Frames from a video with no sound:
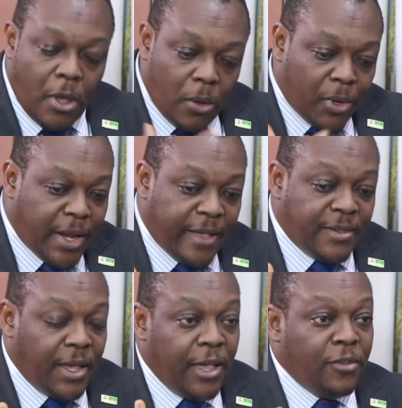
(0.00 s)
whether
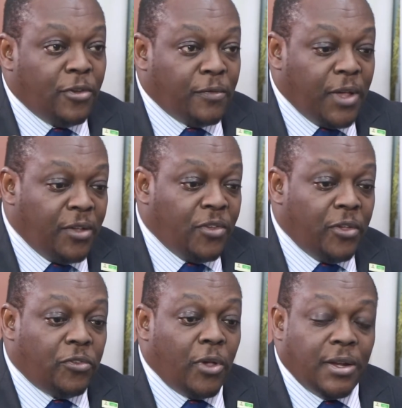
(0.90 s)
it's the age of the
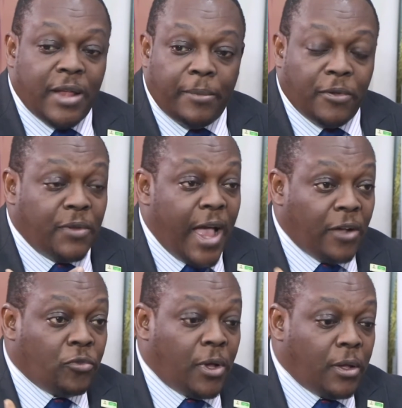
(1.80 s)
agency or in terms of the
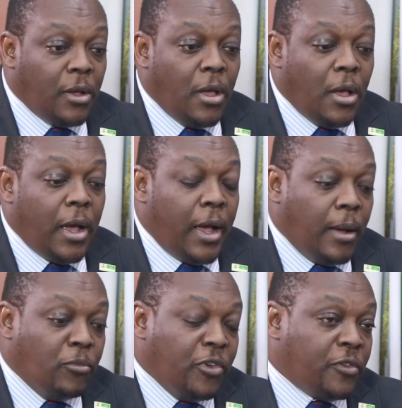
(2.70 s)
actual
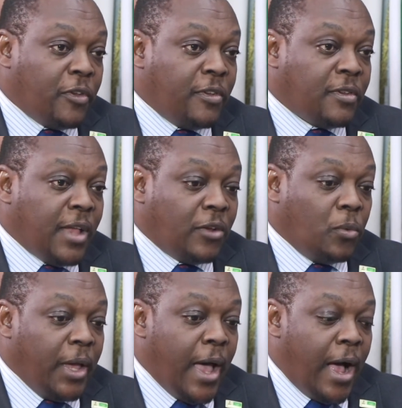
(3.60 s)
resources that
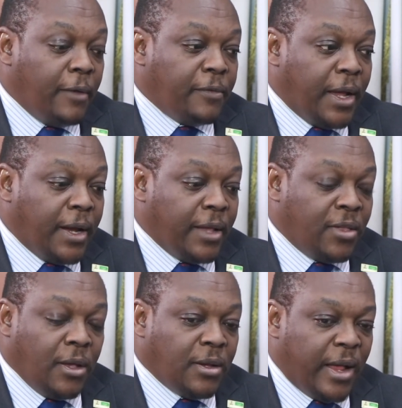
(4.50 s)
we have. And I
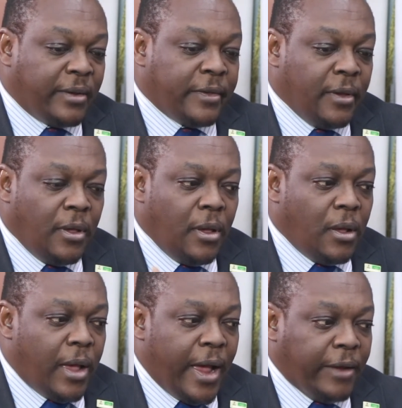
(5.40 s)
think that
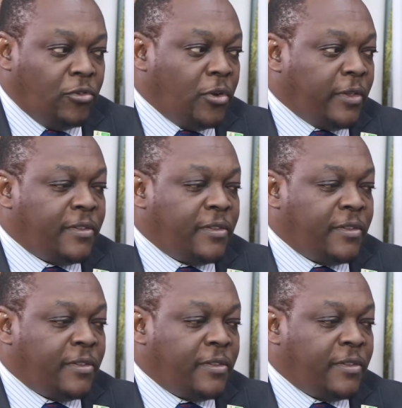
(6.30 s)
I do not